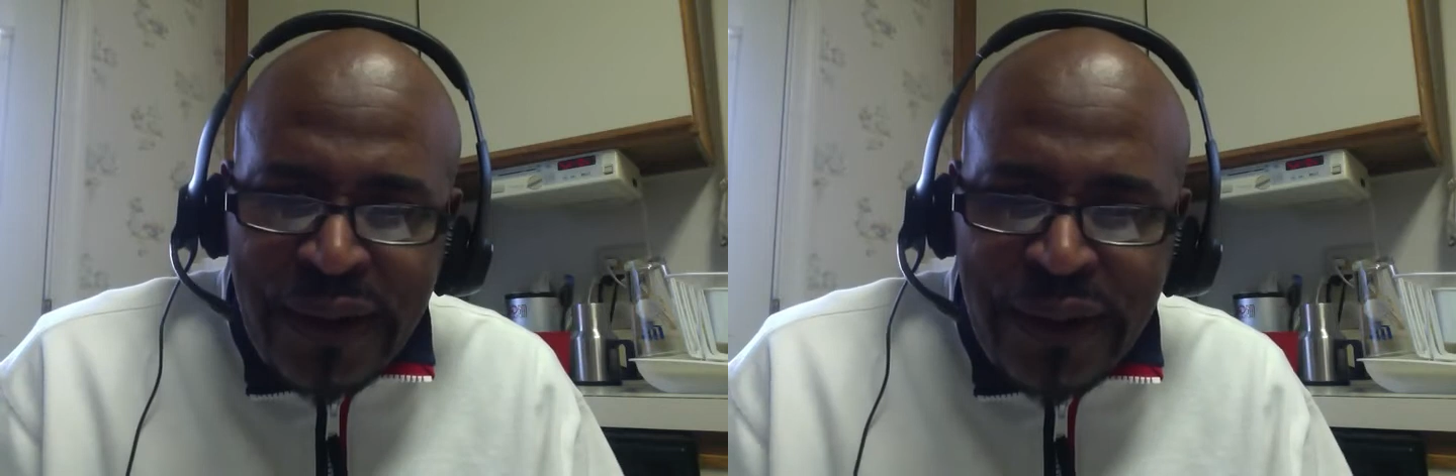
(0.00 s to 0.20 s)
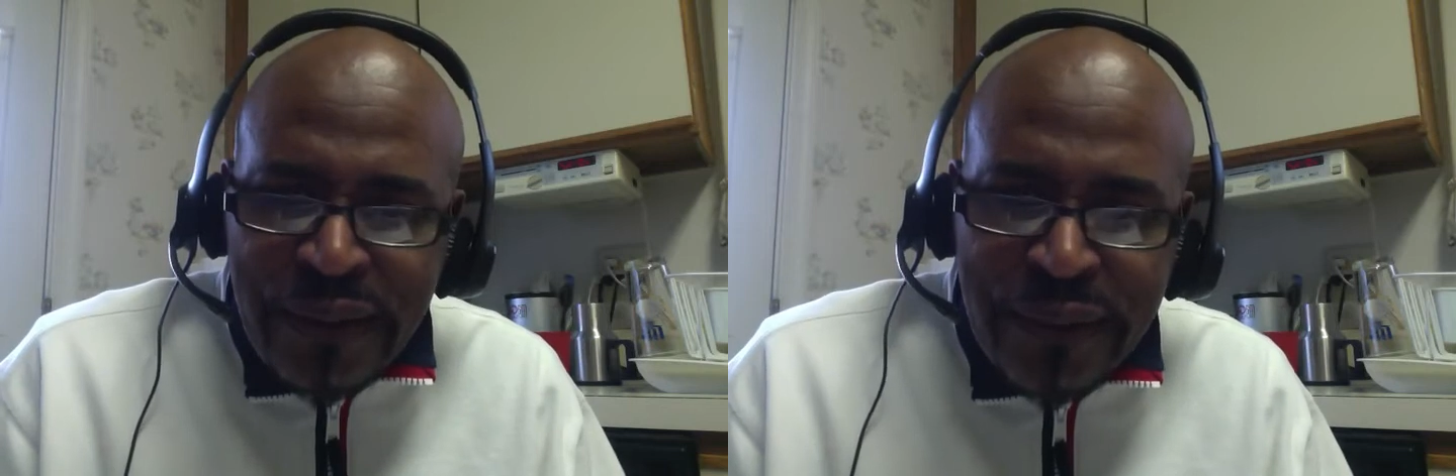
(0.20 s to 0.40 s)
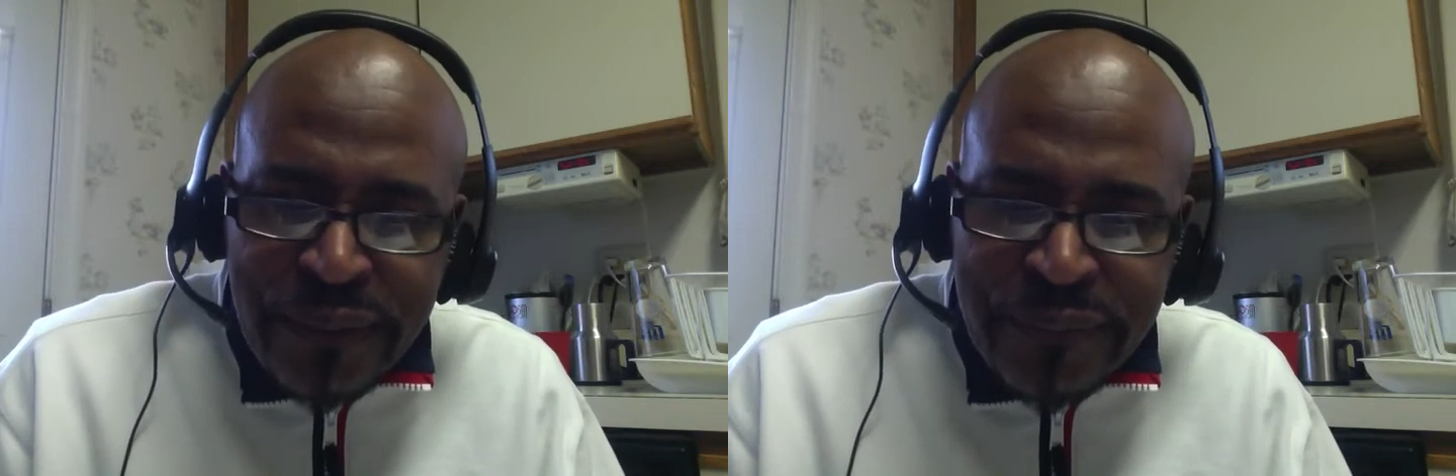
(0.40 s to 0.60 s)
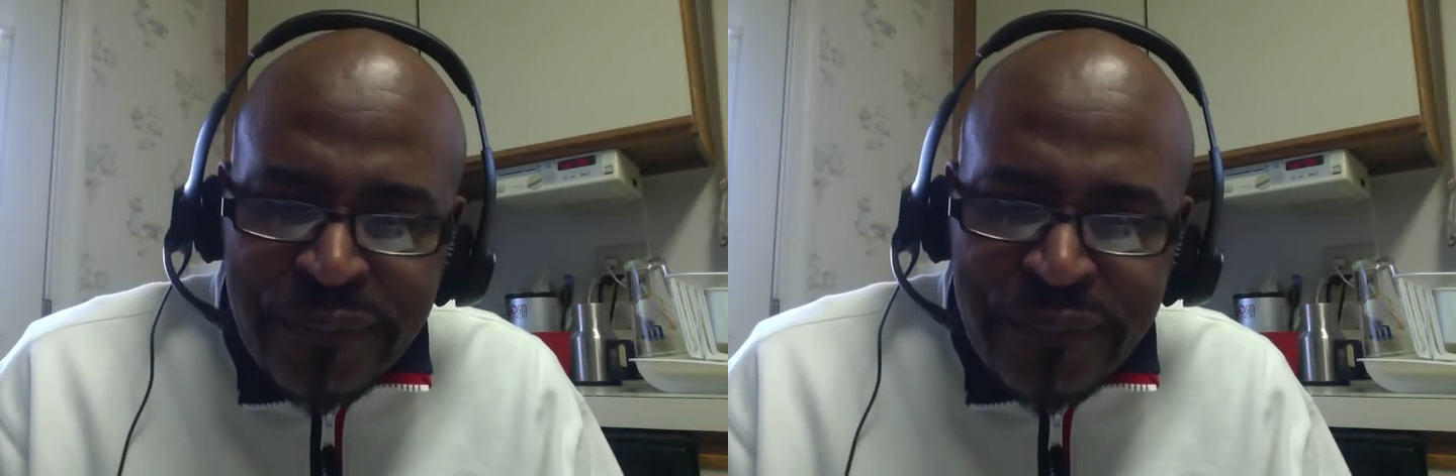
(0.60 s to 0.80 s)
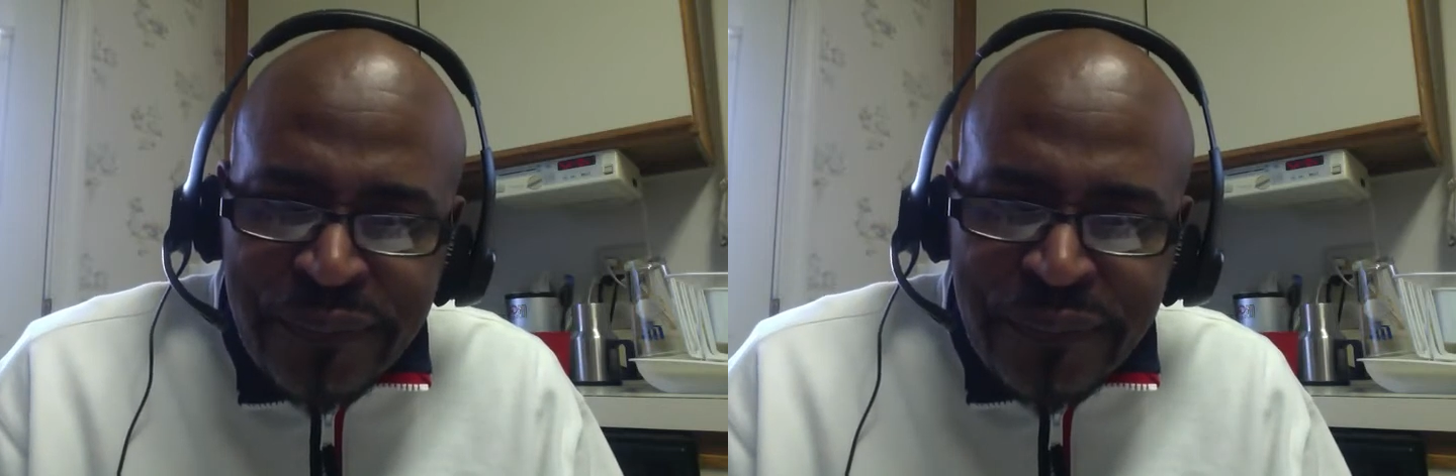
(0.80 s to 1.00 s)
We can get
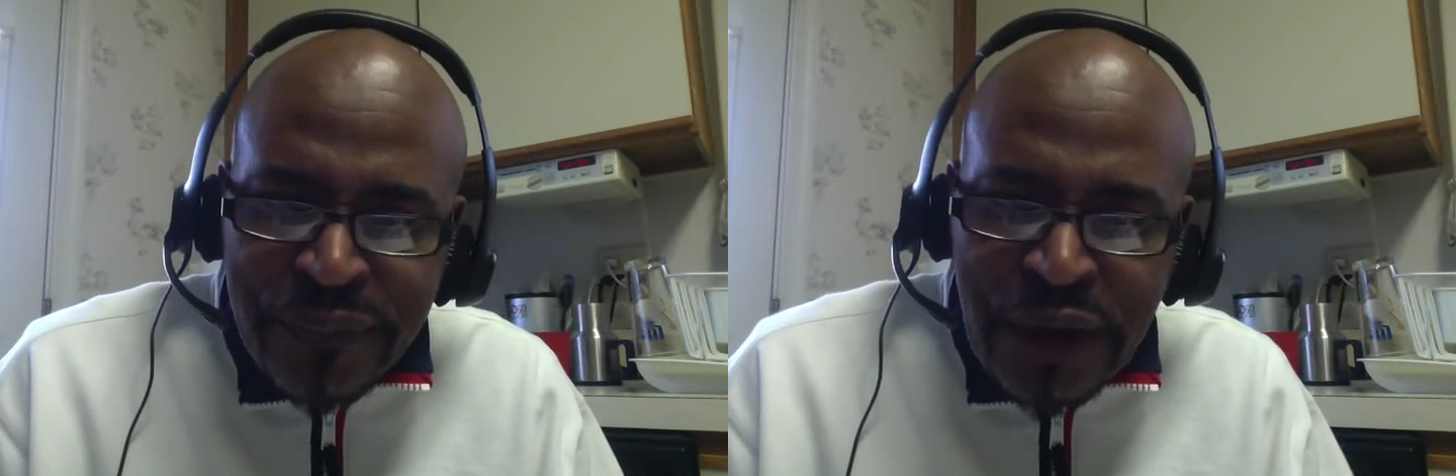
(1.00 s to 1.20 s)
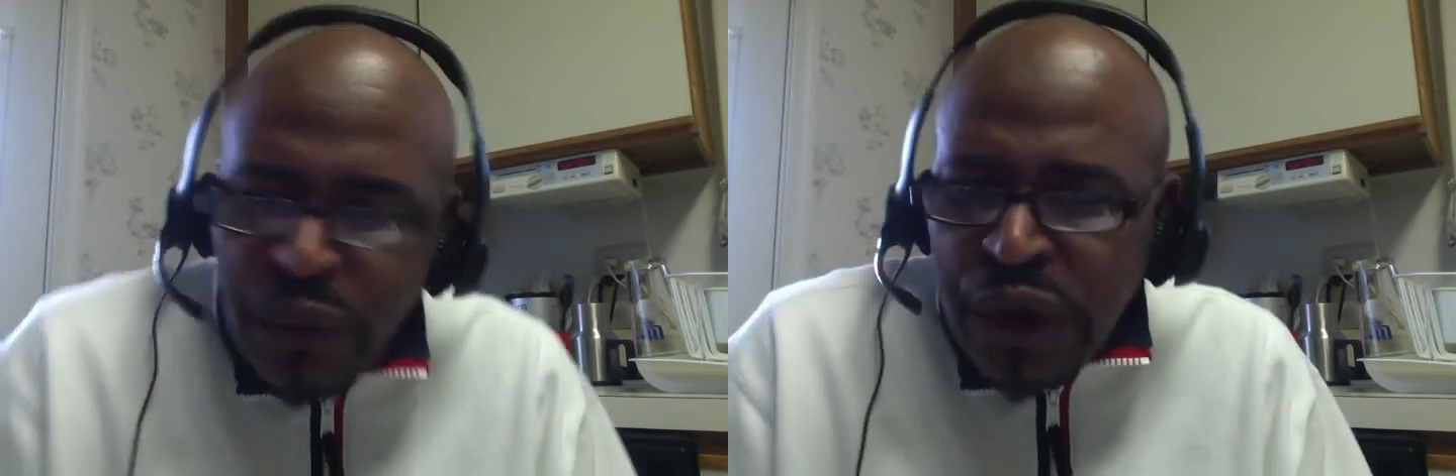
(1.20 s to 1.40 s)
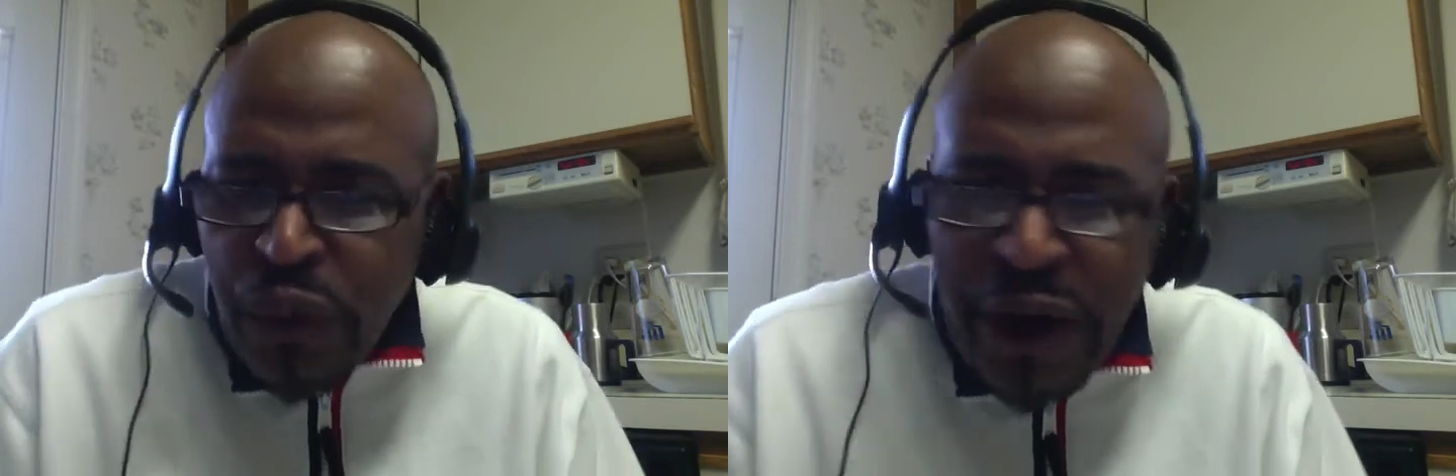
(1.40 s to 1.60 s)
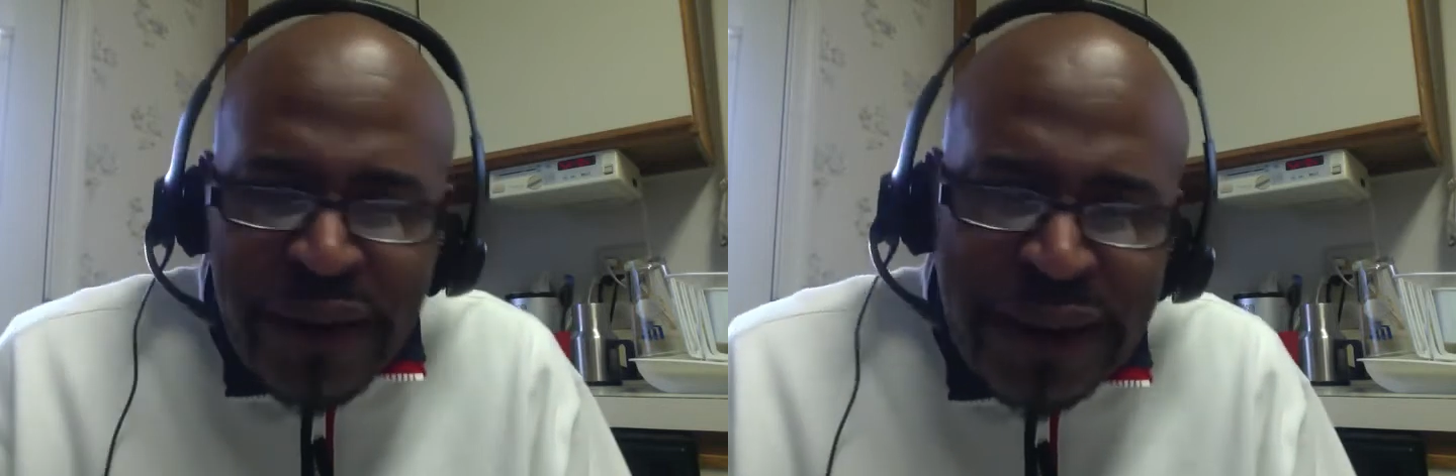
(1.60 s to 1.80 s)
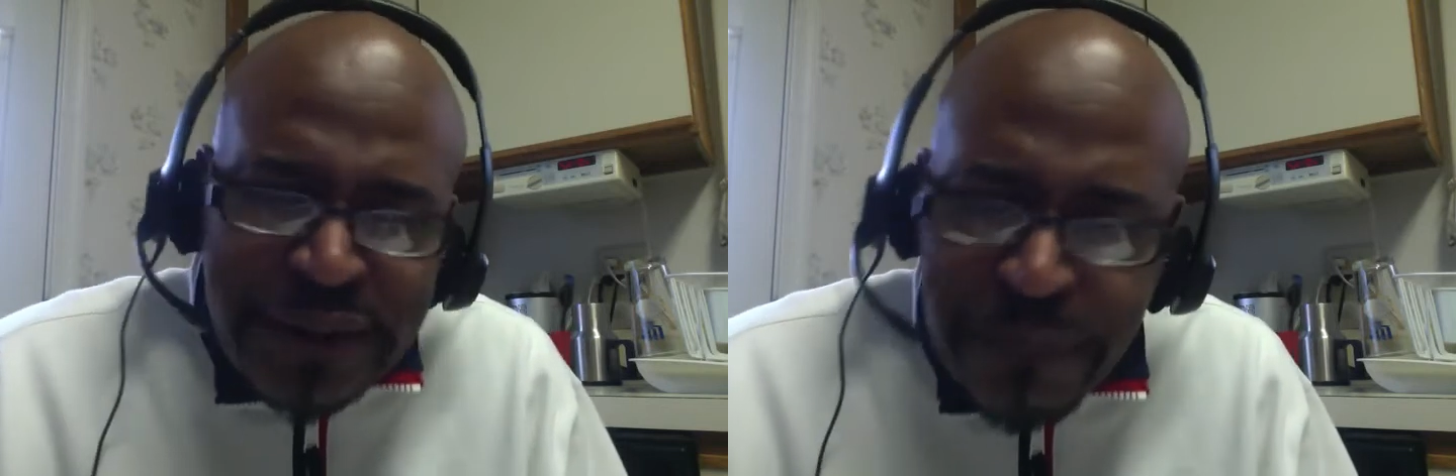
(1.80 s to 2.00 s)
10, 20,
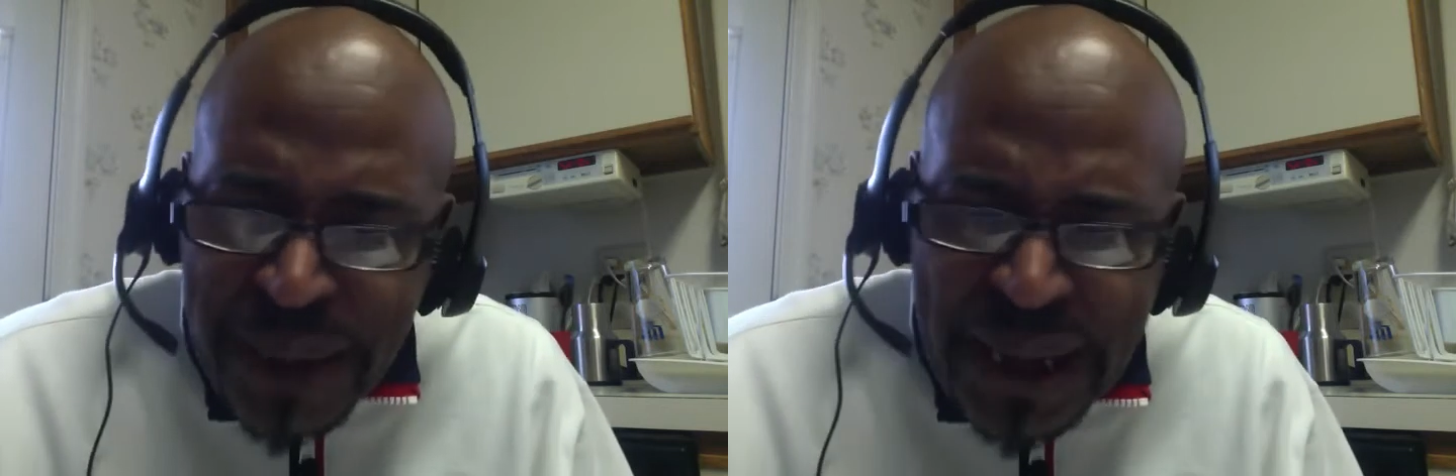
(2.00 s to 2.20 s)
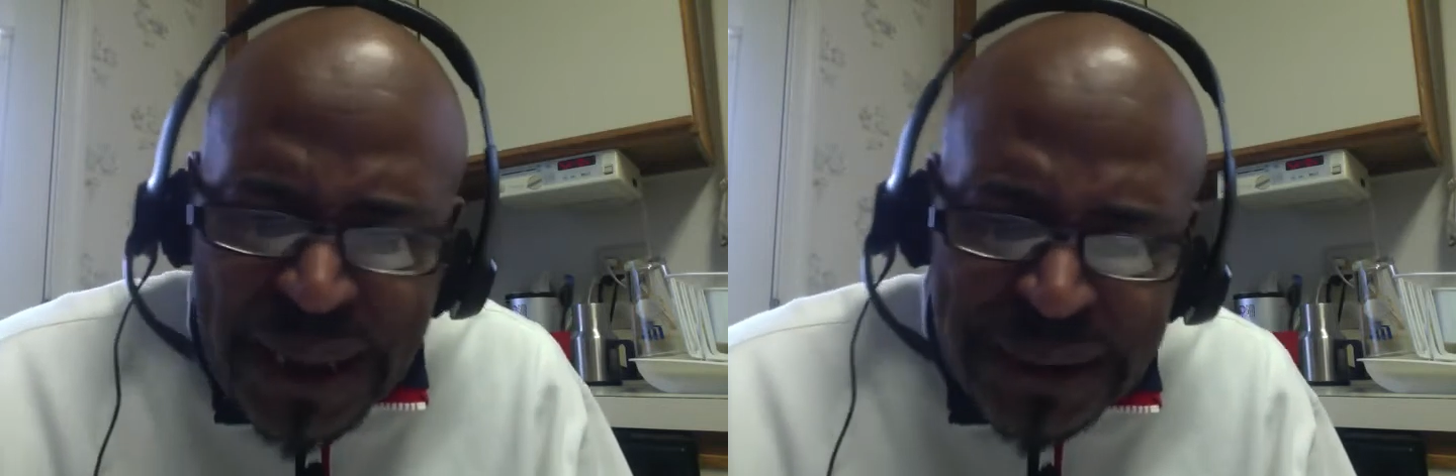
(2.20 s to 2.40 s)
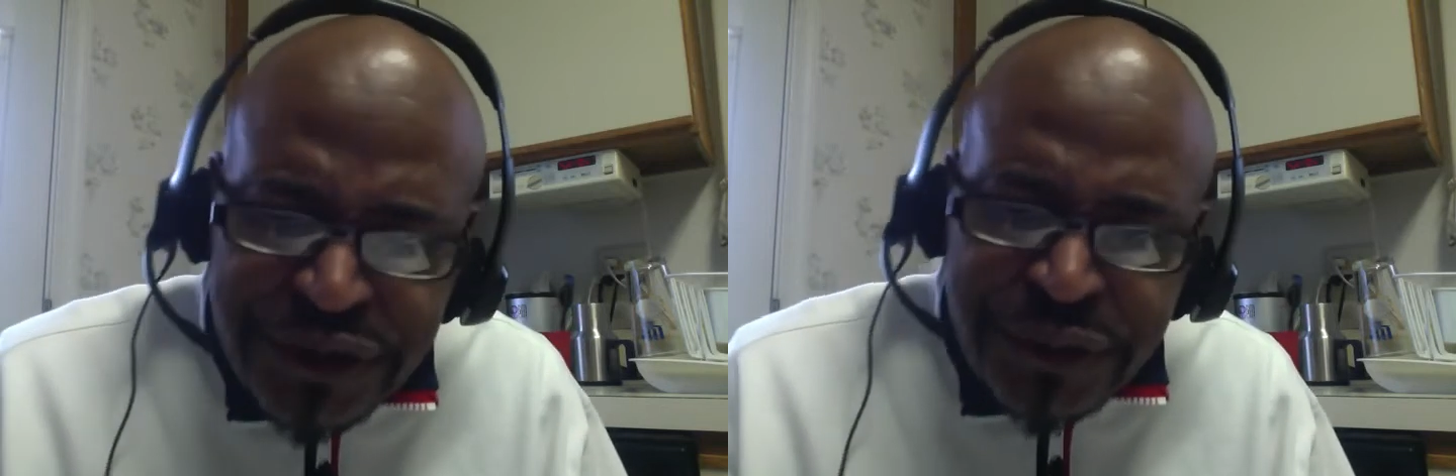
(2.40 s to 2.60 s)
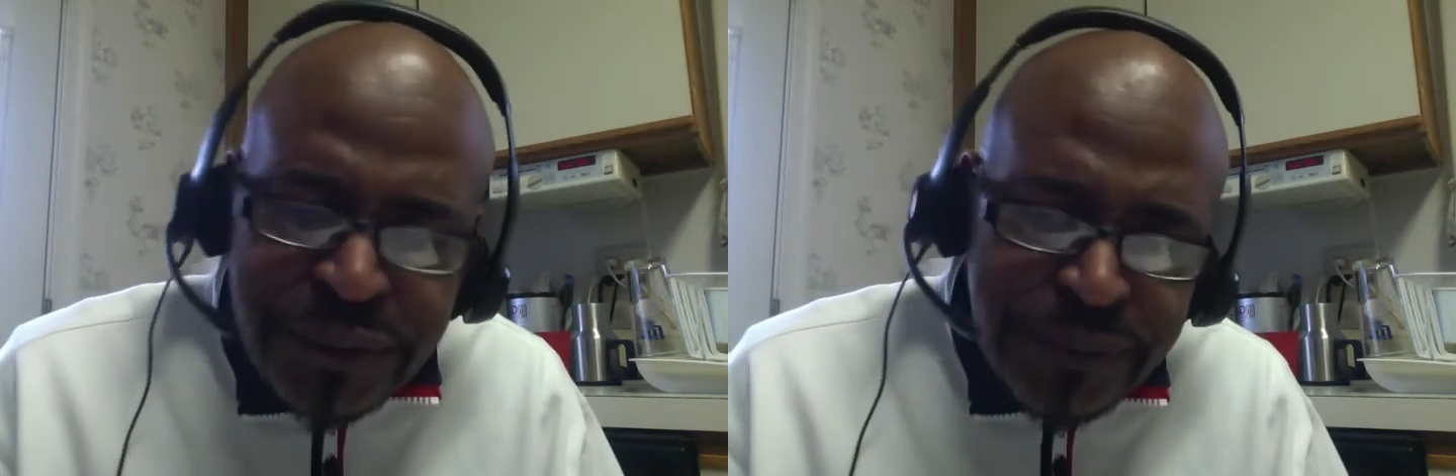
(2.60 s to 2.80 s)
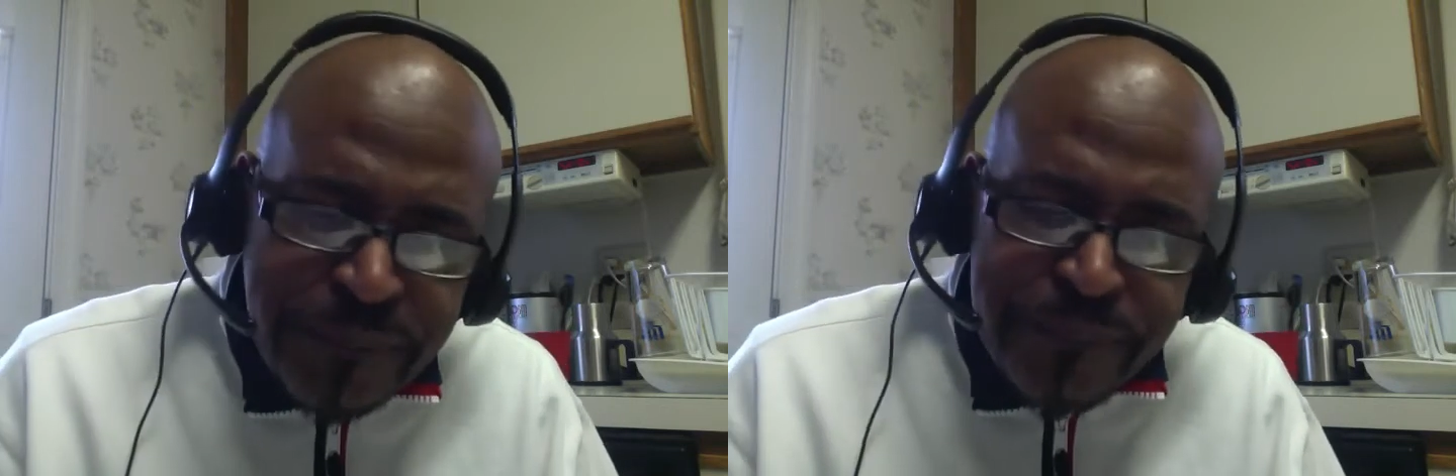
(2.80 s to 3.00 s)
30, 40, 50, 100